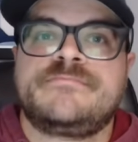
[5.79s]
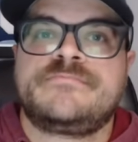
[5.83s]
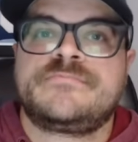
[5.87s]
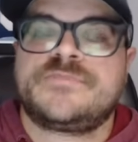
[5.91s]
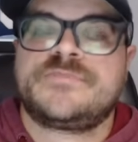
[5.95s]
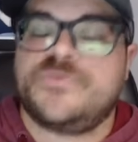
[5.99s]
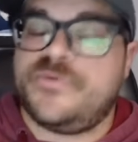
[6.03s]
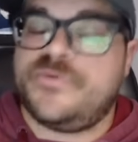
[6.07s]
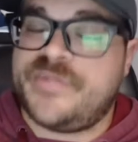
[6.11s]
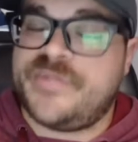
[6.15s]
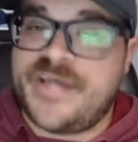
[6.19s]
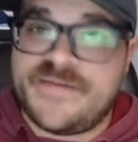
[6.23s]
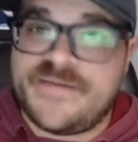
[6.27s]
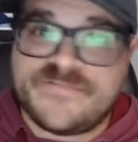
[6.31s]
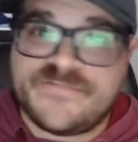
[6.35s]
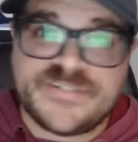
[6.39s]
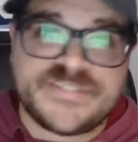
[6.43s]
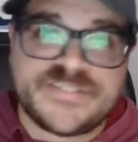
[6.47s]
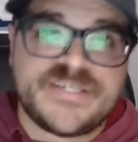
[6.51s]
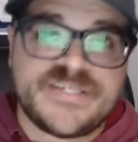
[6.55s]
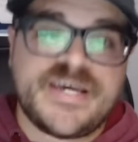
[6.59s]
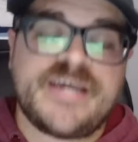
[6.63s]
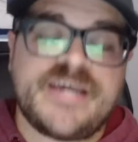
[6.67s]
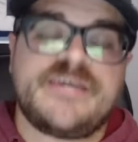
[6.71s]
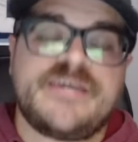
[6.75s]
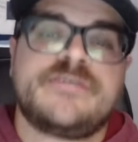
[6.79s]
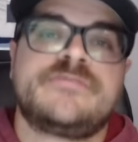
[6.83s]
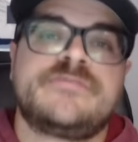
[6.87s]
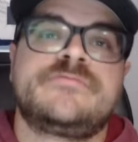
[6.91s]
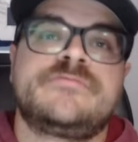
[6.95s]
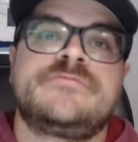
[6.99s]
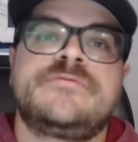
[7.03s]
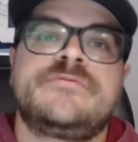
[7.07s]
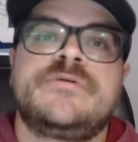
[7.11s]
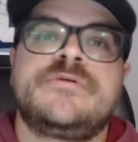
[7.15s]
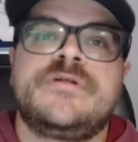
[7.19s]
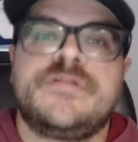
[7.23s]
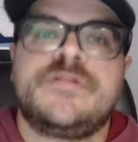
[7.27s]
So what they have to say?
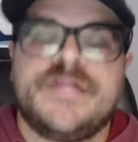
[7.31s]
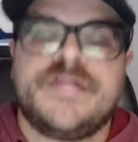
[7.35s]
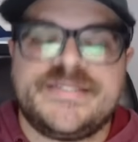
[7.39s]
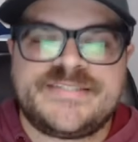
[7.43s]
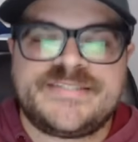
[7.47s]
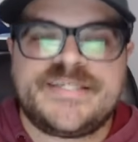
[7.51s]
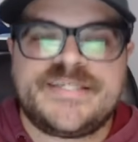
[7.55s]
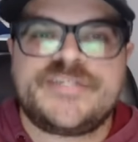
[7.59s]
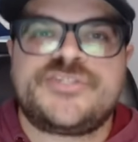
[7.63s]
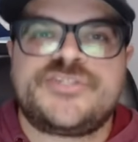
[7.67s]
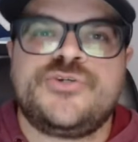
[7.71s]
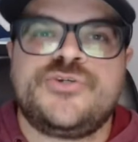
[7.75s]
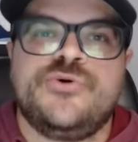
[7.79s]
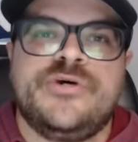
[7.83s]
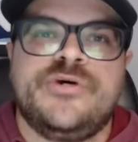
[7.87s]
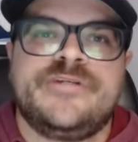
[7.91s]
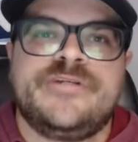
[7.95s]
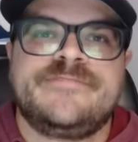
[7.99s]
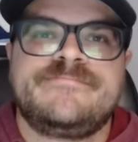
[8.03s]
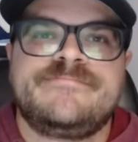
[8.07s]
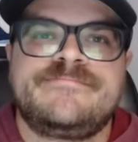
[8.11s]
Let's get to it.